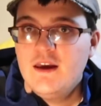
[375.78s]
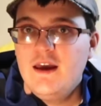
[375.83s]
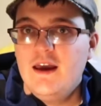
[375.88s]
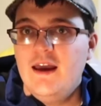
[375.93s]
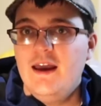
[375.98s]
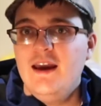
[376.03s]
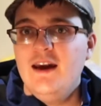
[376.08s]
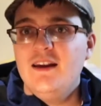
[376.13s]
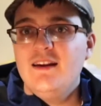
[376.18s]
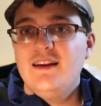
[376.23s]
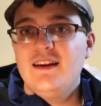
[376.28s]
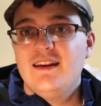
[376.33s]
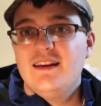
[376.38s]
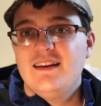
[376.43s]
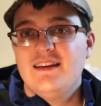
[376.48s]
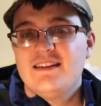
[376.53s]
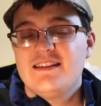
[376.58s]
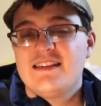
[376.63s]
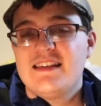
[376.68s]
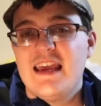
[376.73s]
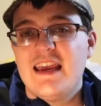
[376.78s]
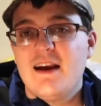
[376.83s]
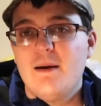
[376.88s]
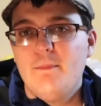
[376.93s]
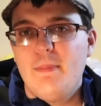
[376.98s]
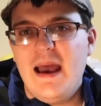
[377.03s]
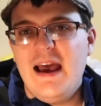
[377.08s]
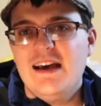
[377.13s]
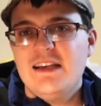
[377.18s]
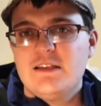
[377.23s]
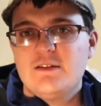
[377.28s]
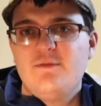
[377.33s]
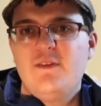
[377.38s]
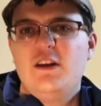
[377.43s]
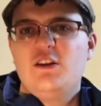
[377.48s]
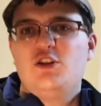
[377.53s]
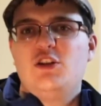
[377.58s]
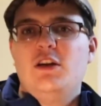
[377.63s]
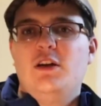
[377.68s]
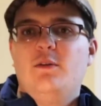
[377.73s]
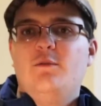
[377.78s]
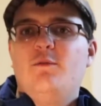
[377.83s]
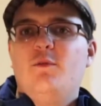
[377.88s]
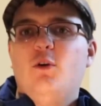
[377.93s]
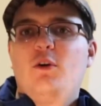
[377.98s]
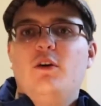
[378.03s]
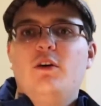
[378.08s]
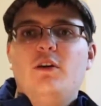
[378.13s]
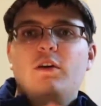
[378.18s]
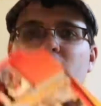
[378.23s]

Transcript: And Sega Bass Fishing for